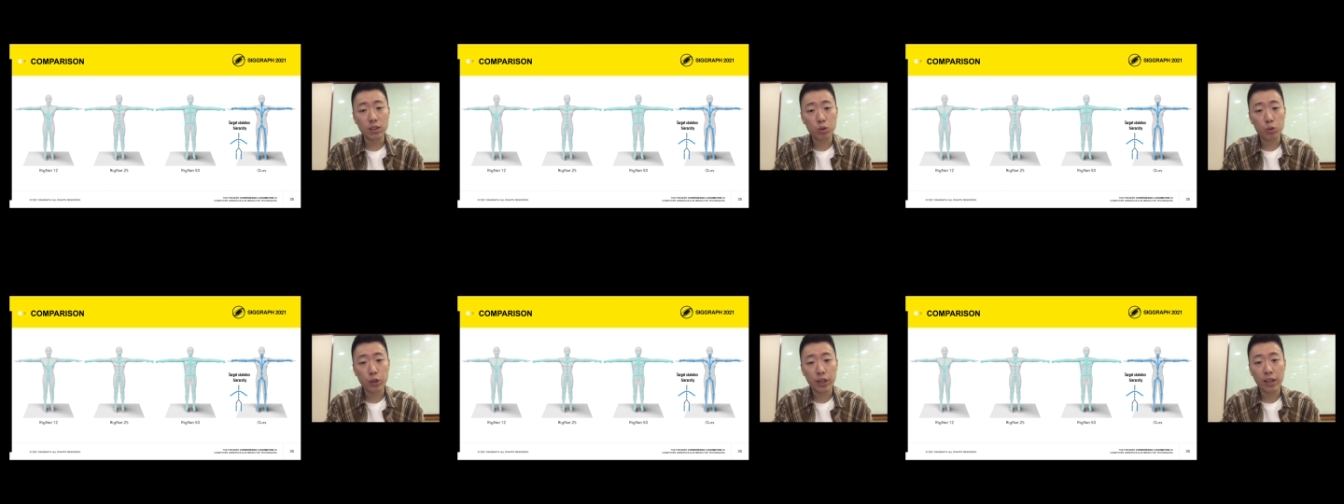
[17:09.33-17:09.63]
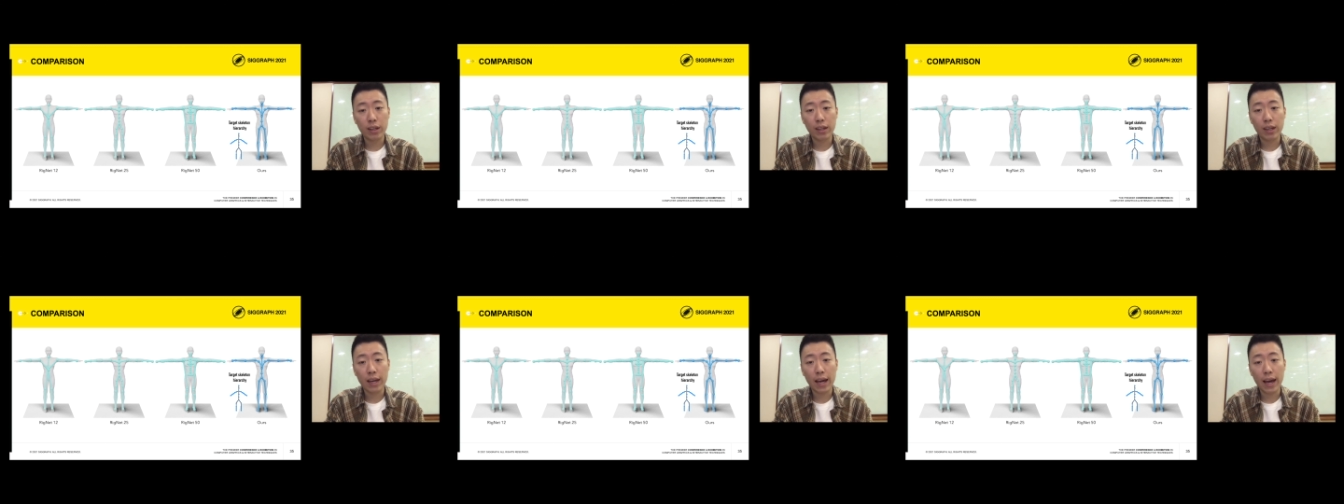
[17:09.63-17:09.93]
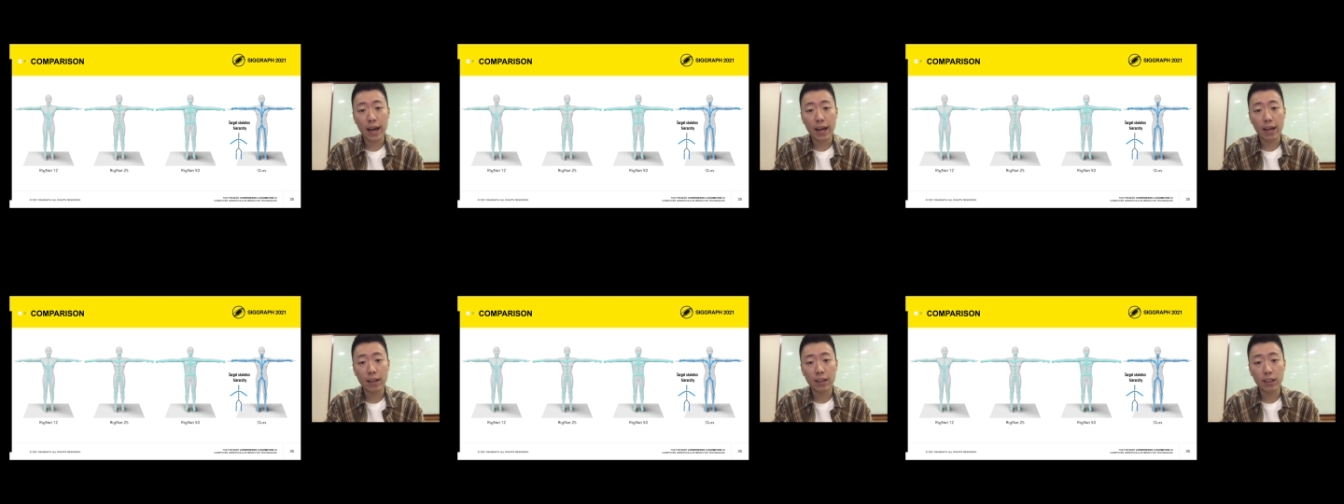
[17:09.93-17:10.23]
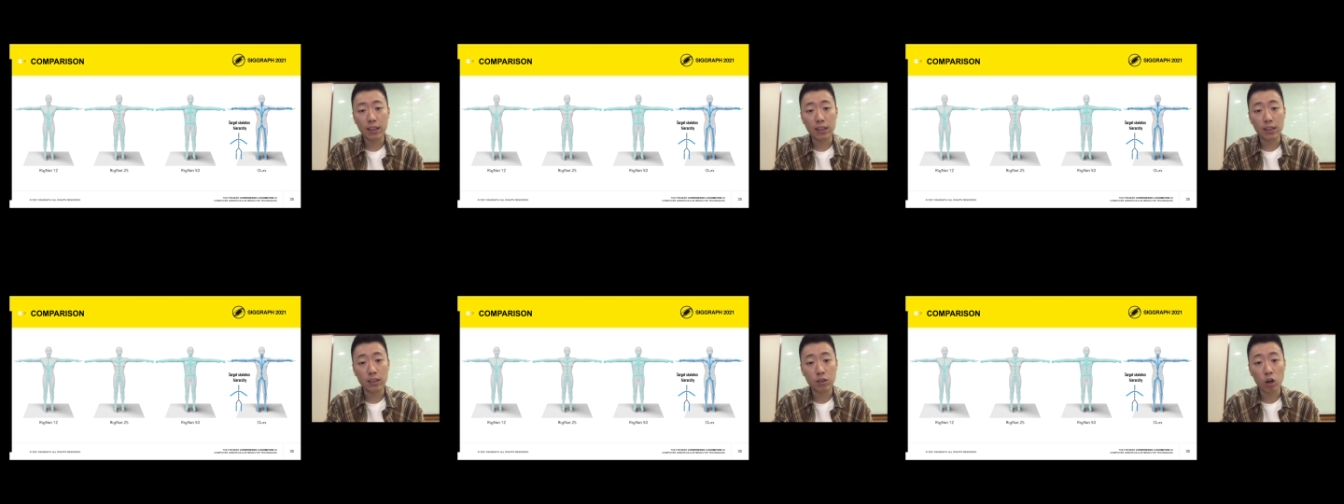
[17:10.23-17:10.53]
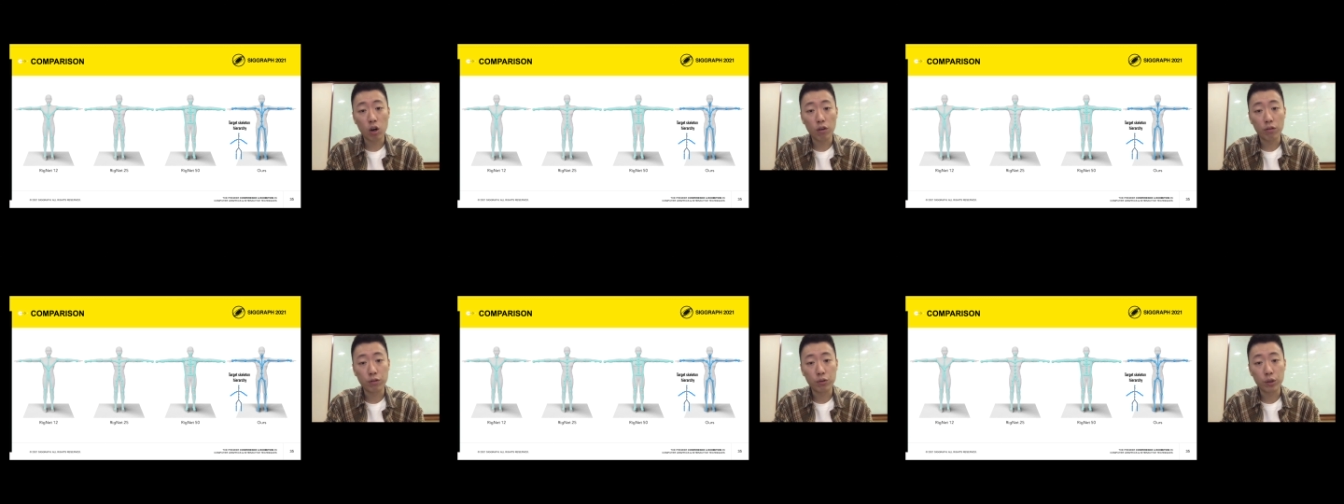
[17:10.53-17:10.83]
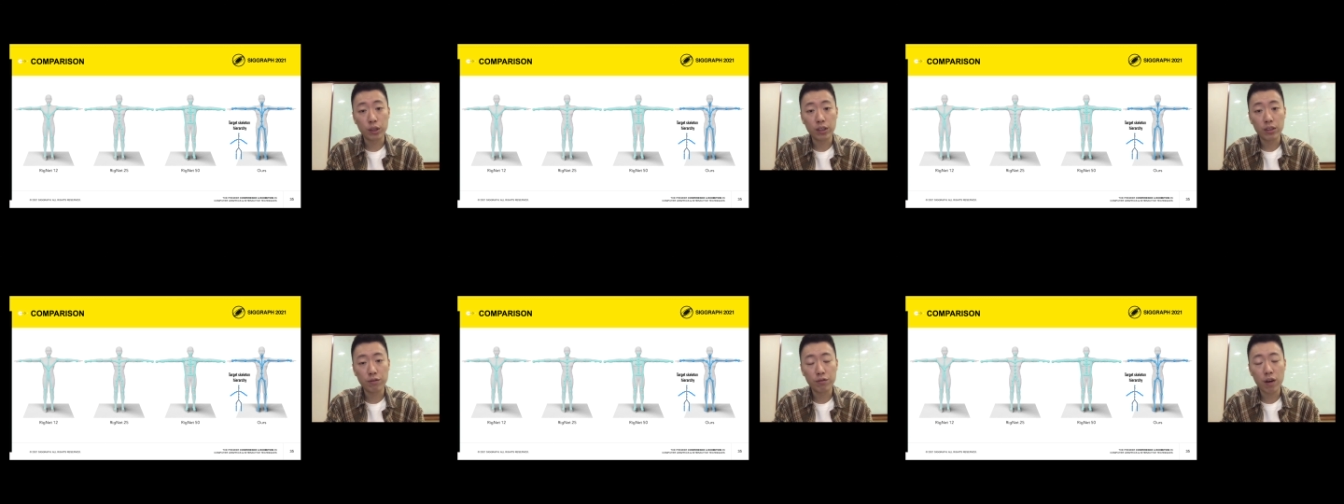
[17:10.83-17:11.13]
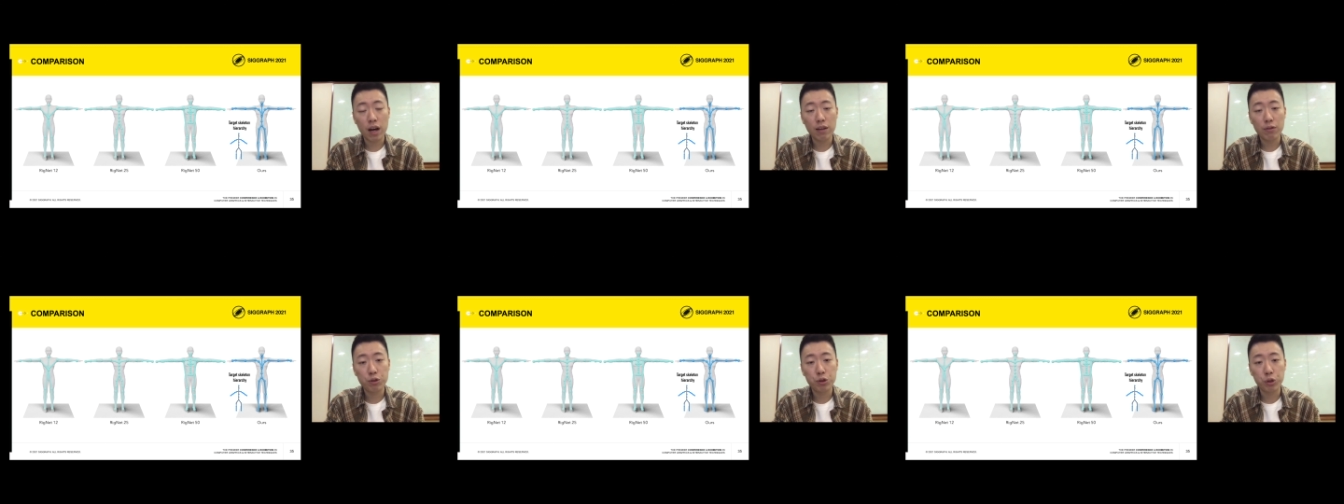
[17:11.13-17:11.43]
we can get is of
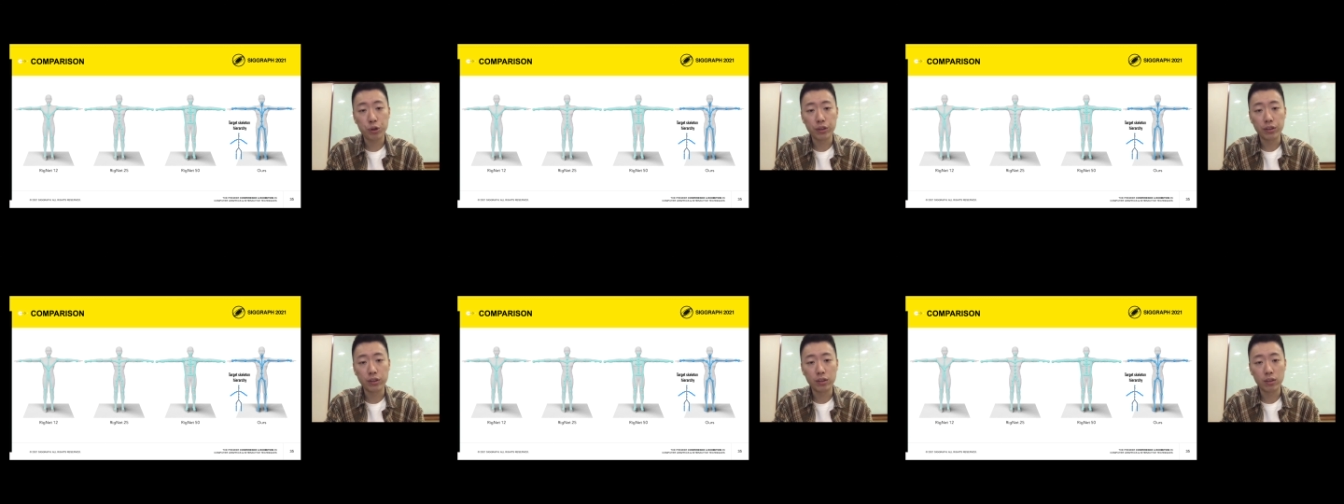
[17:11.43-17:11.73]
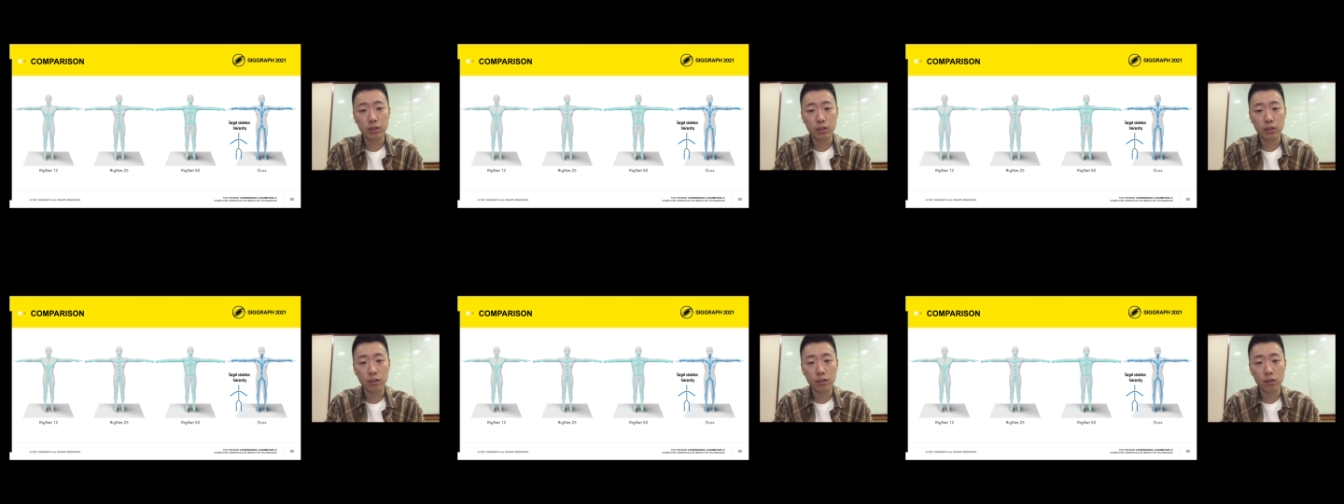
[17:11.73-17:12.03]
25 joints,